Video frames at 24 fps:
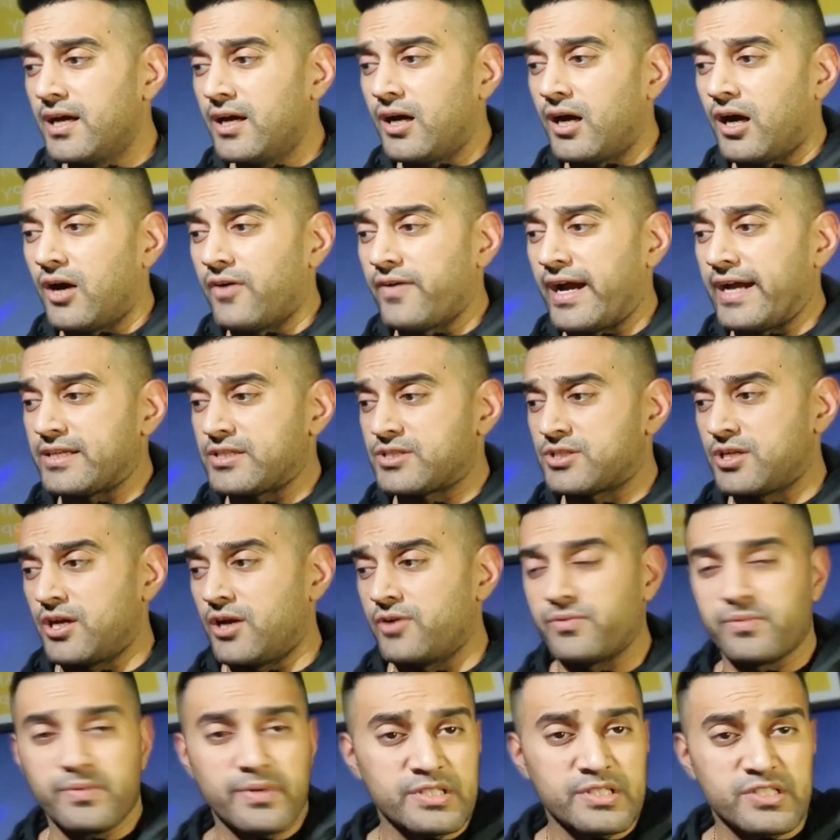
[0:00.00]
All right, so
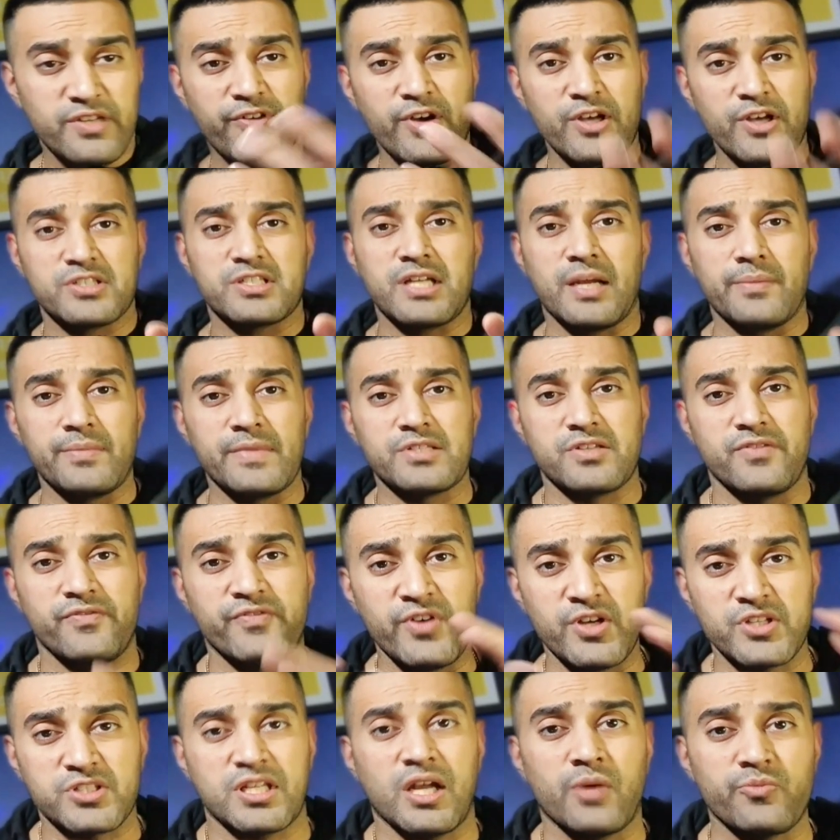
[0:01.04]
it's a first time listen,
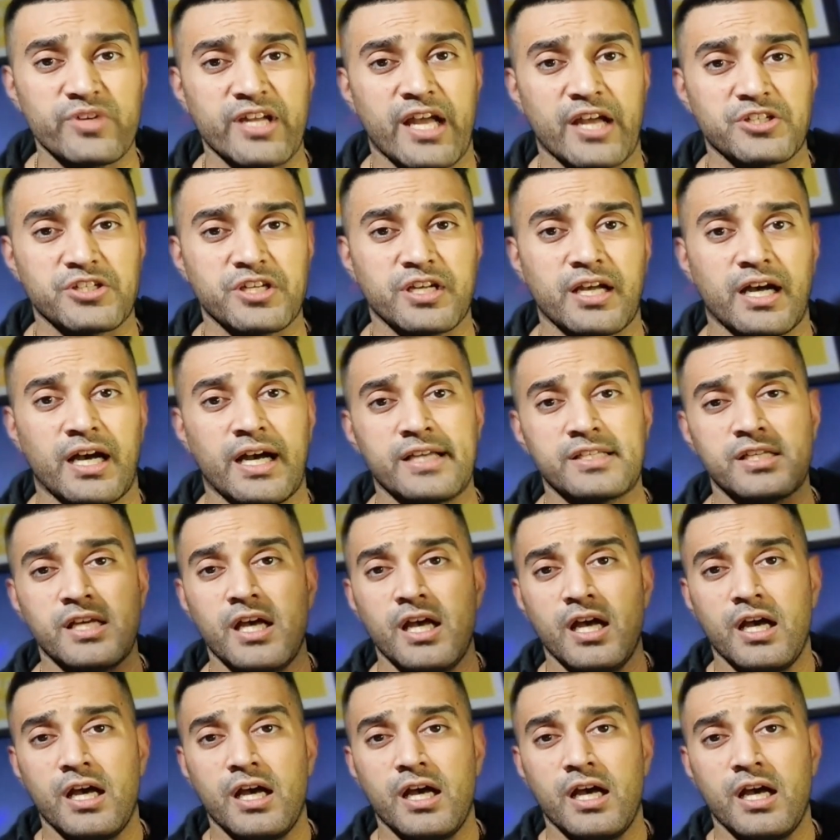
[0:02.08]
first time reaction, guys.